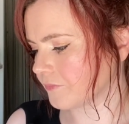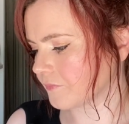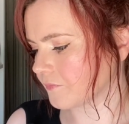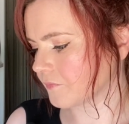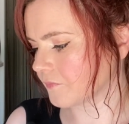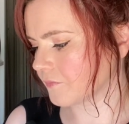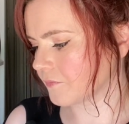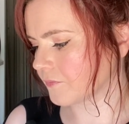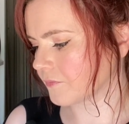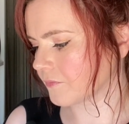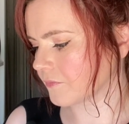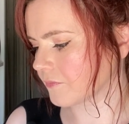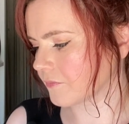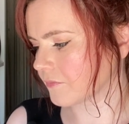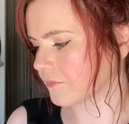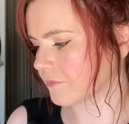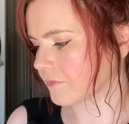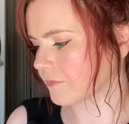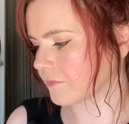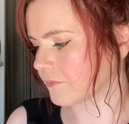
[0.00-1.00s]

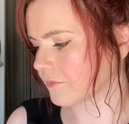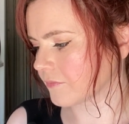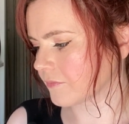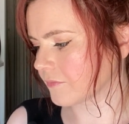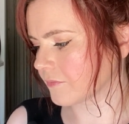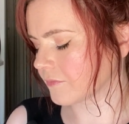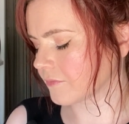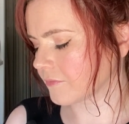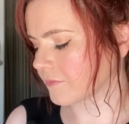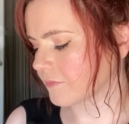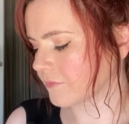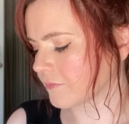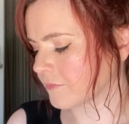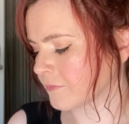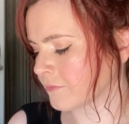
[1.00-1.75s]
No one is speaking in this clip.